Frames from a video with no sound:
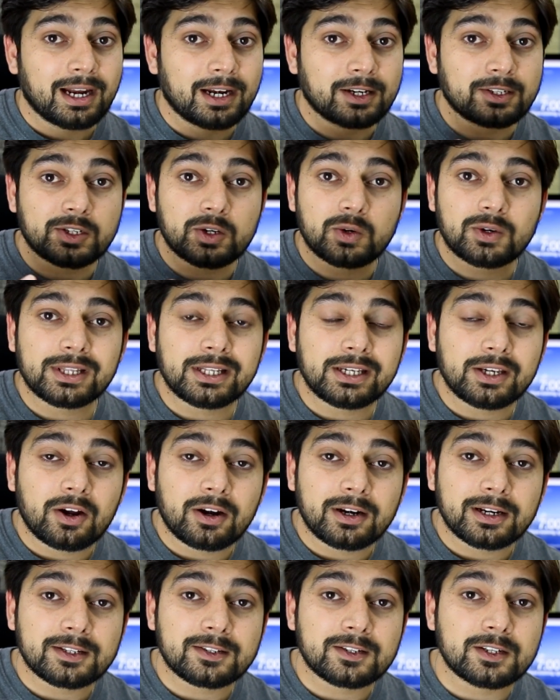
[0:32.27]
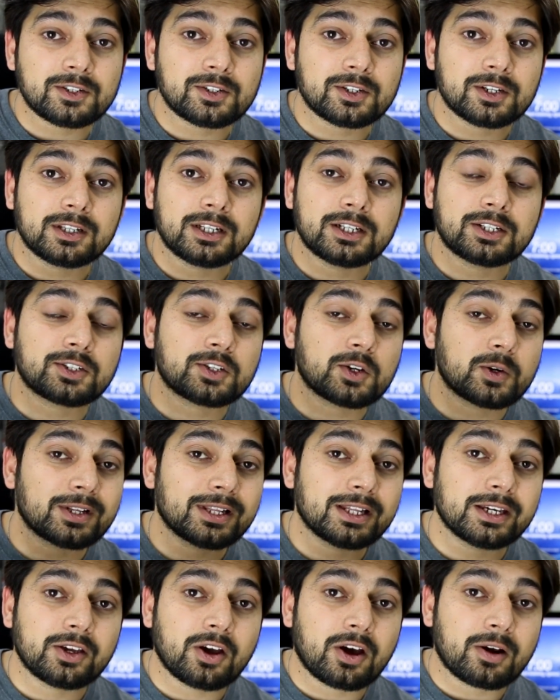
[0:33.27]
It's totally your decision, it's
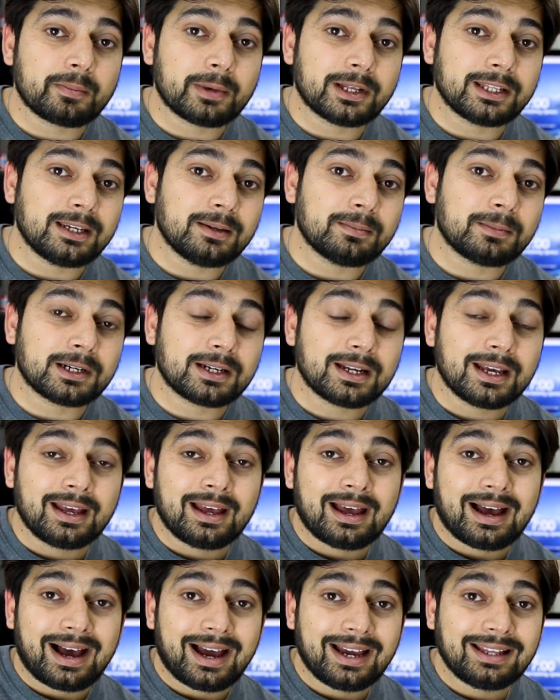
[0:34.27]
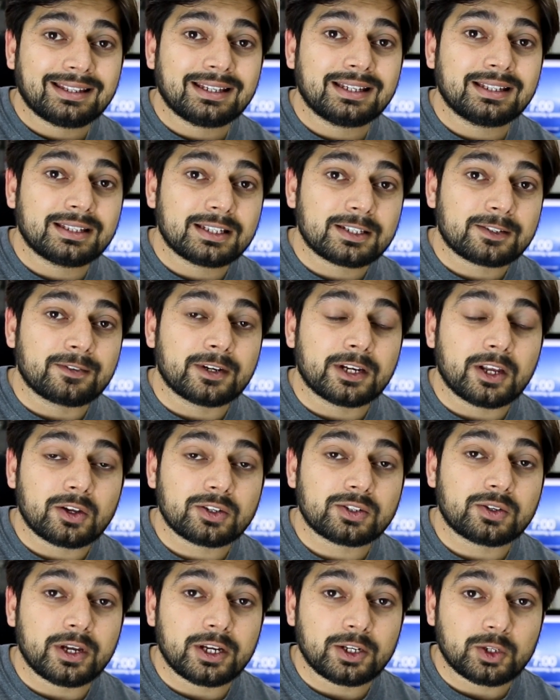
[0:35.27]
totally your money, but I think this video
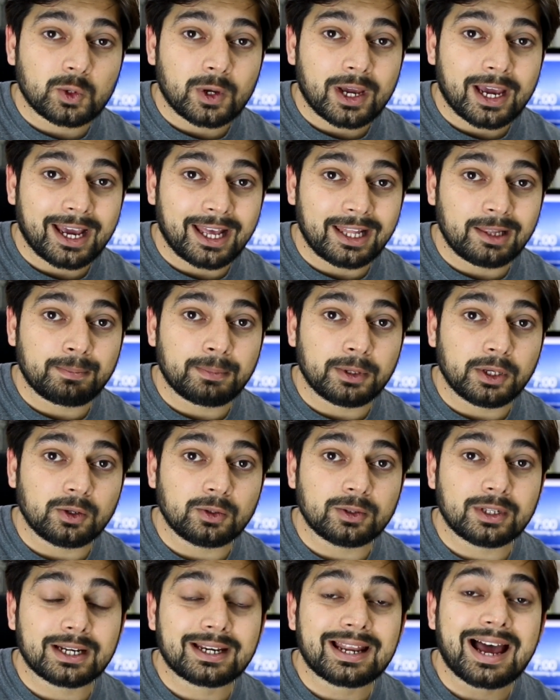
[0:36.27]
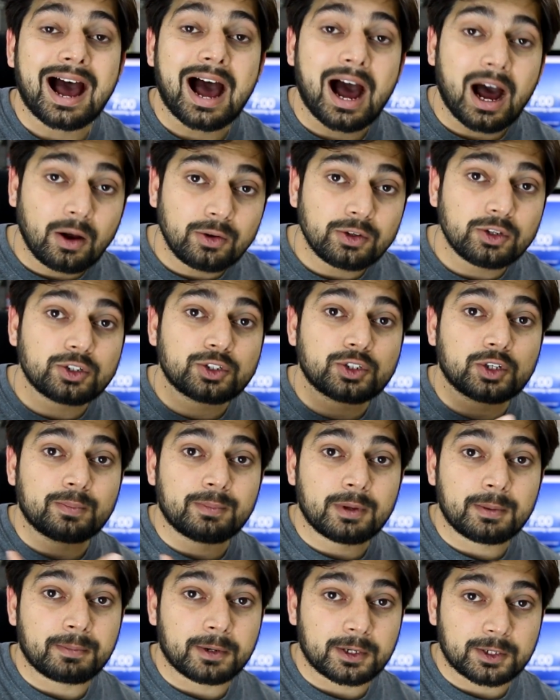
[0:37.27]
is going to help you that how you
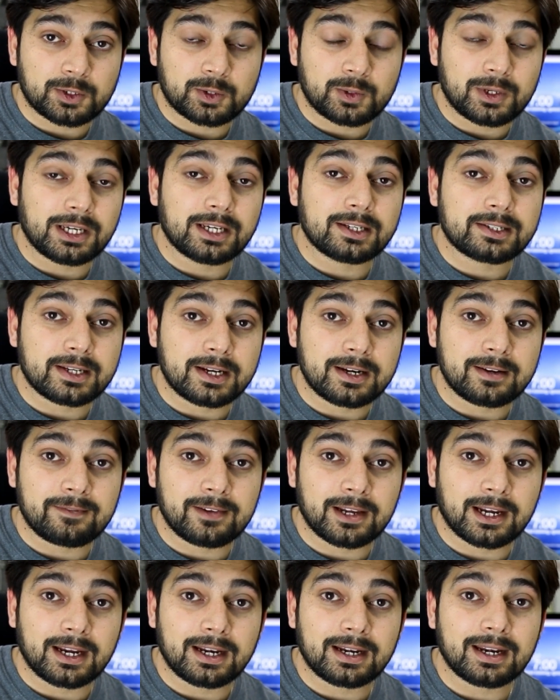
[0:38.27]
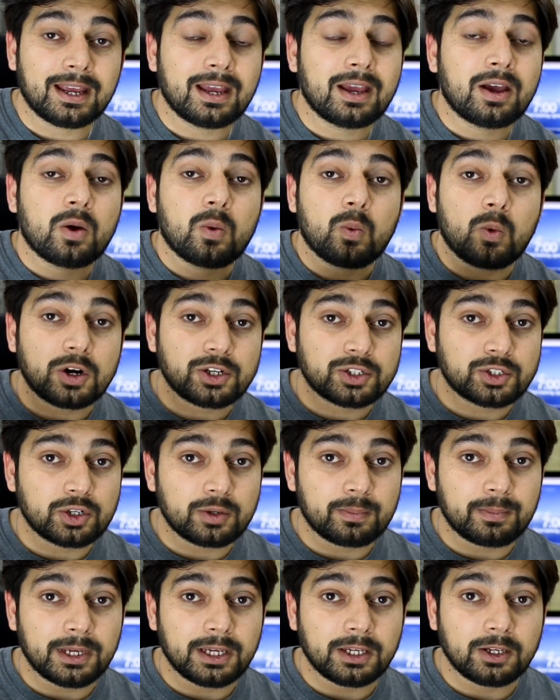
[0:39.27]
should be pursuing a certificate, what
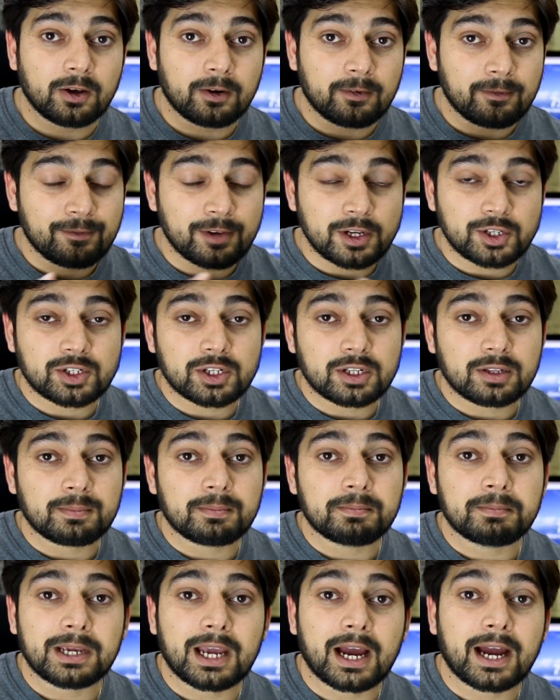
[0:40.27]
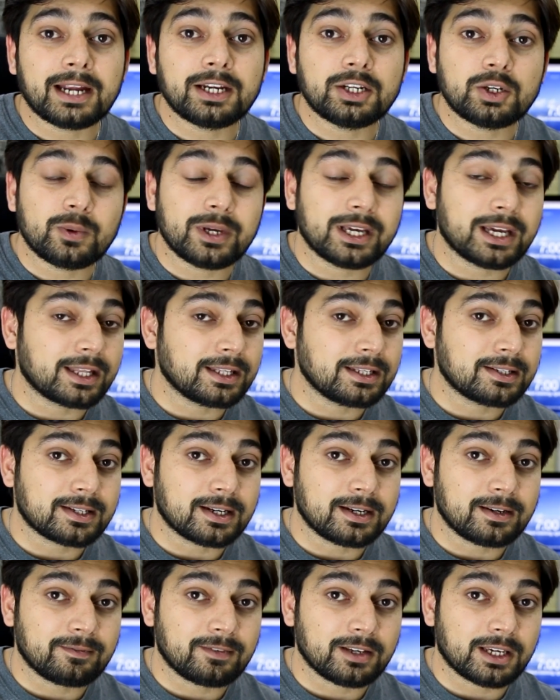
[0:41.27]
should be your vision behind doing any
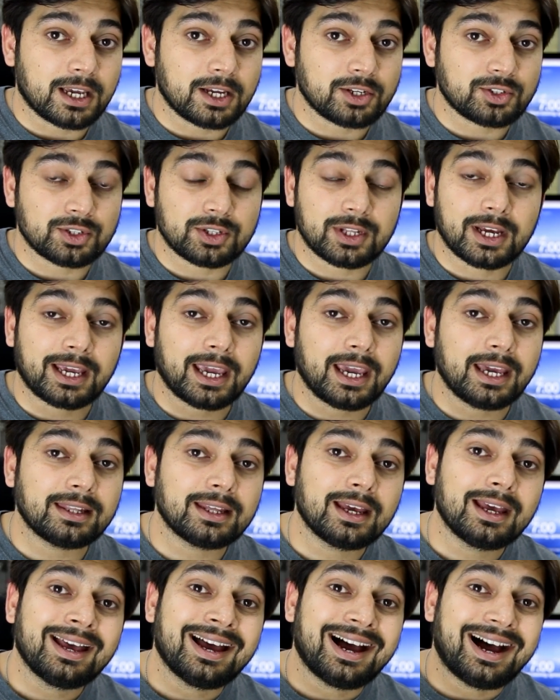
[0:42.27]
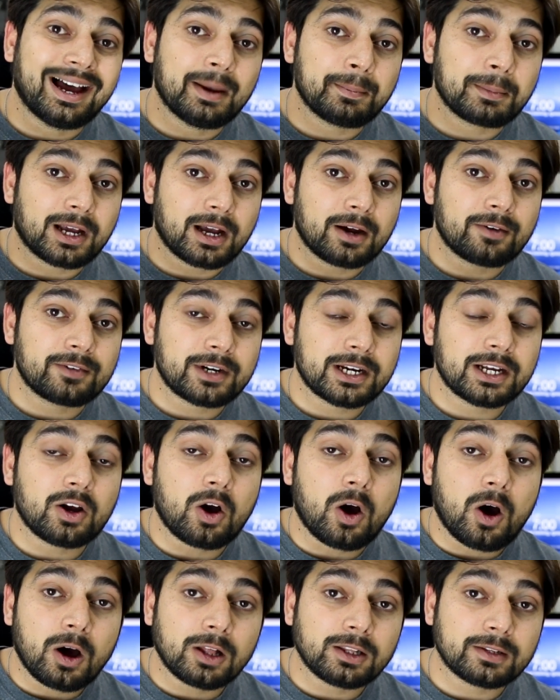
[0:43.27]
certification. Again, I'm covering
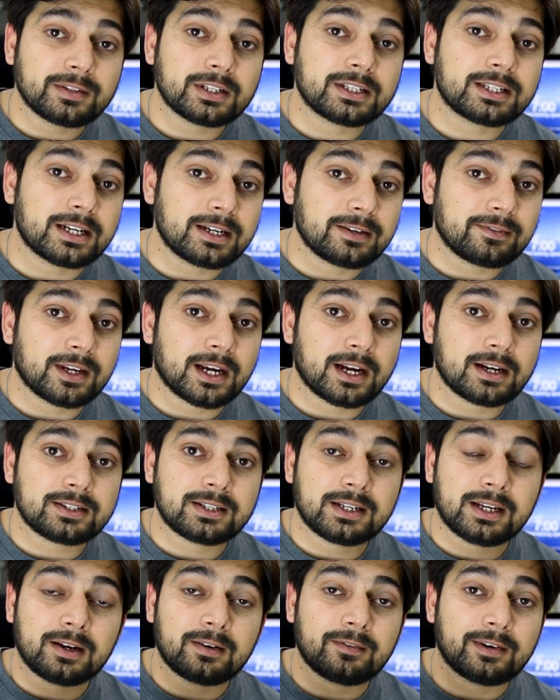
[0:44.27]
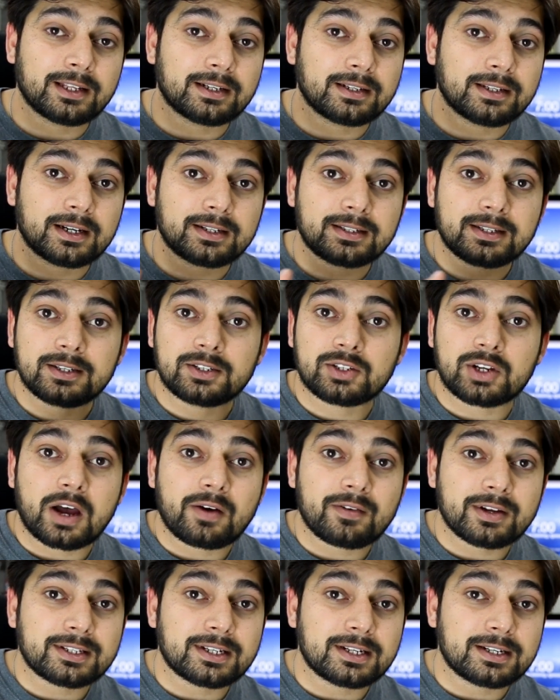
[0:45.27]
all of the certificates here, whether that's a
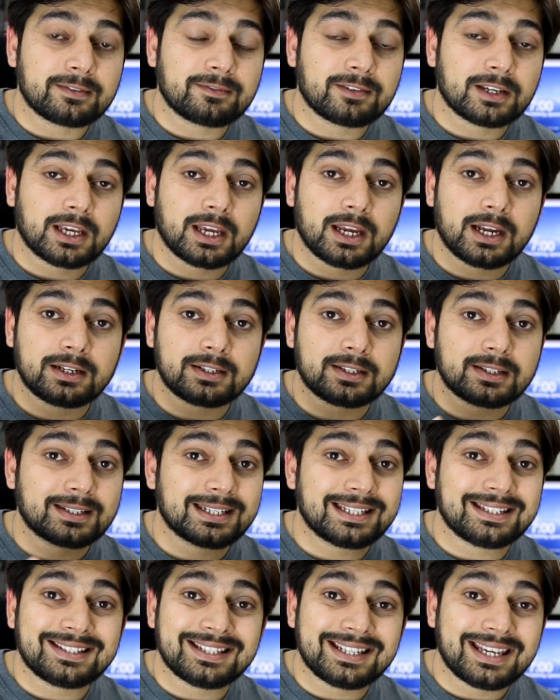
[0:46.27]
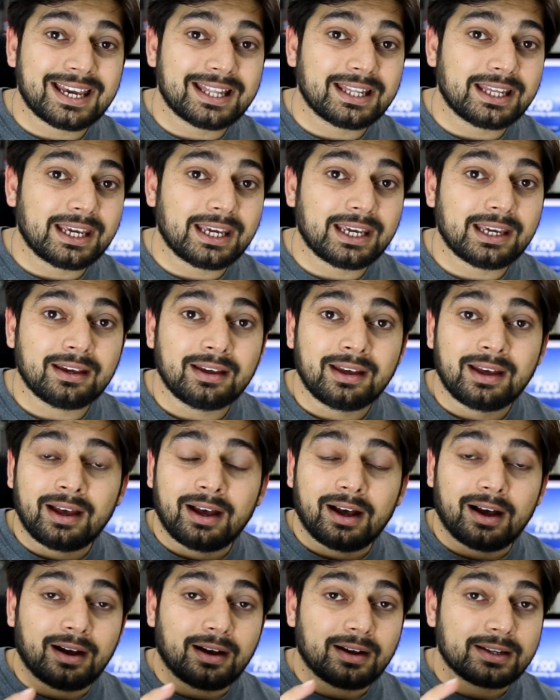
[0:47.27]
Java certificate, CCNA,
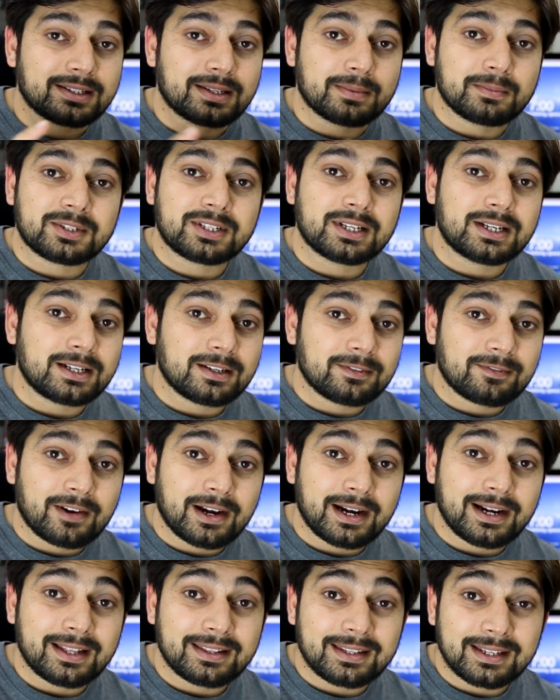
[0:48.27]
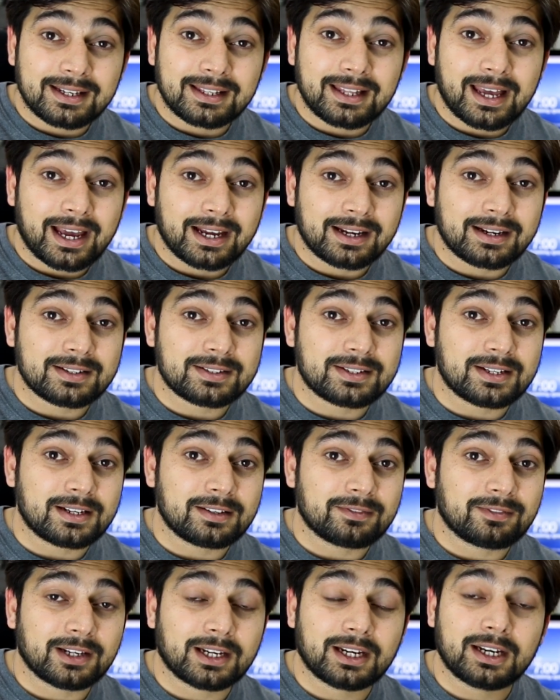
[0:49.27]
uh, some certified ethical hacker
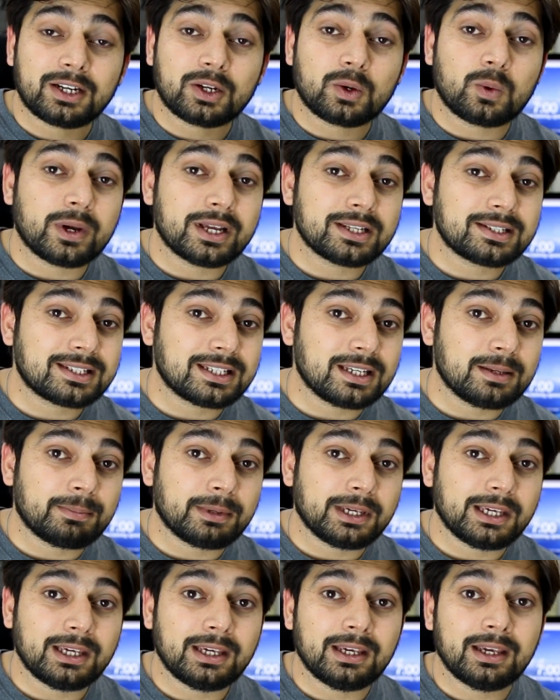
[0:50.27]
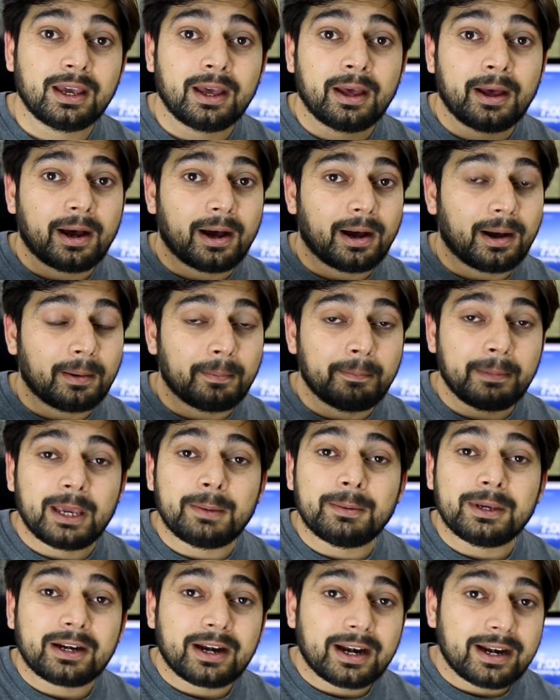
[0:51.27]
certificate, OSCP, uh,
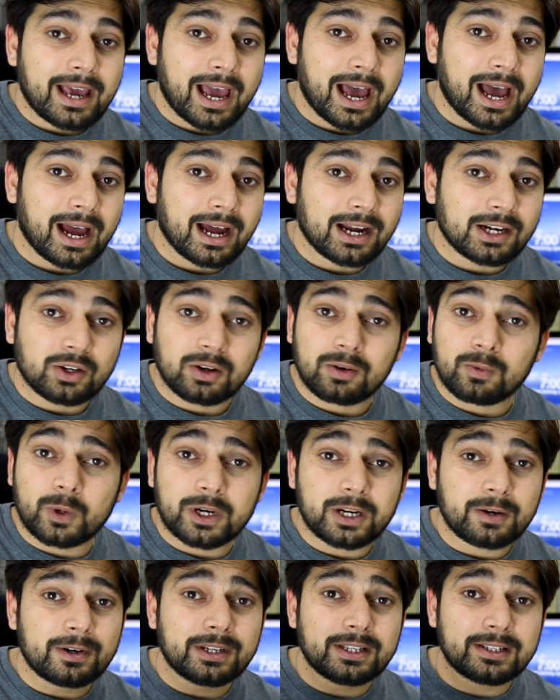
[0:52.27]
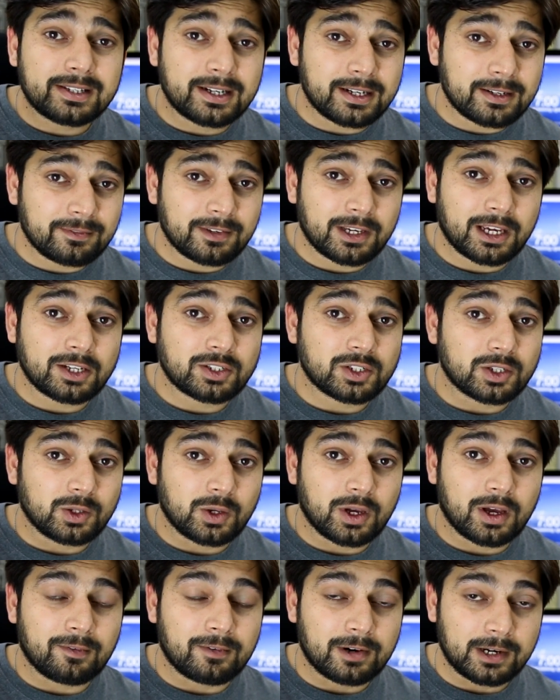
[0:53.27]
maybe Red Hat or whatever the certification
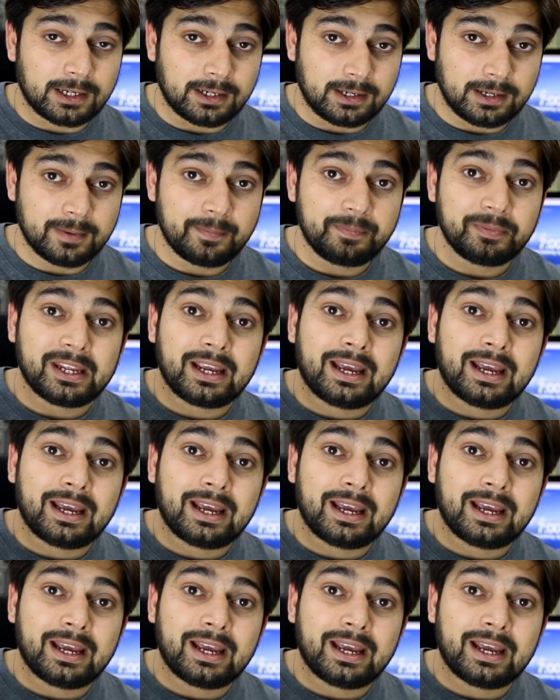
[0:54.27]
you have heard.